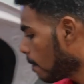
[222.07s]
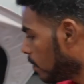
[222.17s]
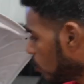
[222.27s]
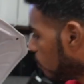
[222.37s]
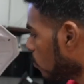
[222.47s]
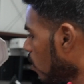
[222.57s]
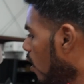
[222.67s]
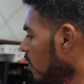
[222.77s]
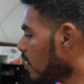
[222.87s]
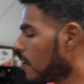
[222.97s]
Beautiful
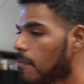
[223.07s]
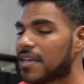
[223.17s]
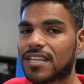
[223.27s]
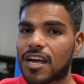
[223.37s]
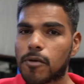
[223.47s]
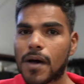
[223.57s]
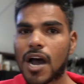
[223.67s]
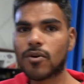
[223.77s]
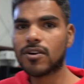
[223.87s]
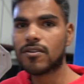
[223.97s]
car, makes a lot of
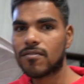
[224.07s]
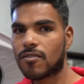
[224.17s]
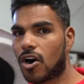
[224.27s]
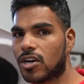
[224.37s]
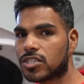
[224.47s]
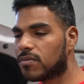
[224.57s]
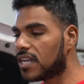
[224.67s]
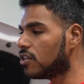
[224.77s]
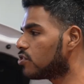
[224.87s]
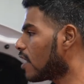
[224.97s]
power, awesome
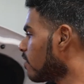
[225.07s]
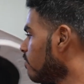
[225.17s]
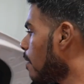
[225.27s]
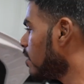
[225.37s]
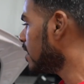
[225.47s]
daily driver, family